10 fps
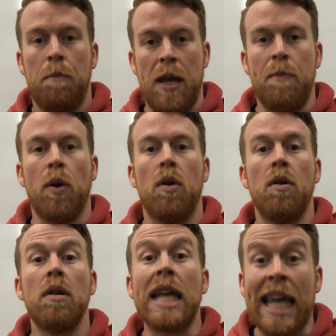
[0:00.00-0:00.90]

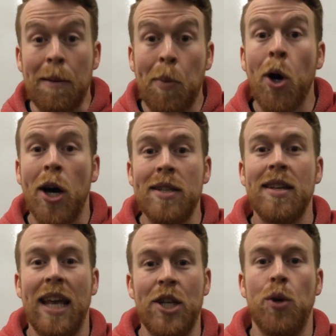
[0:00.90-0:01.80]
people get
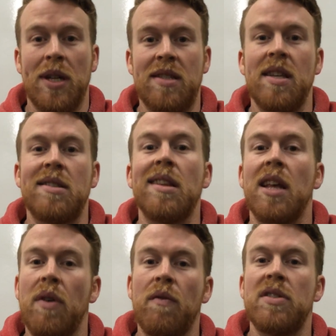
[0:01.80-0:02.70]
put into an assisted
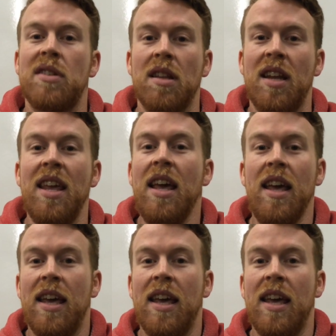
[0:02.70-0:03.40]
living facility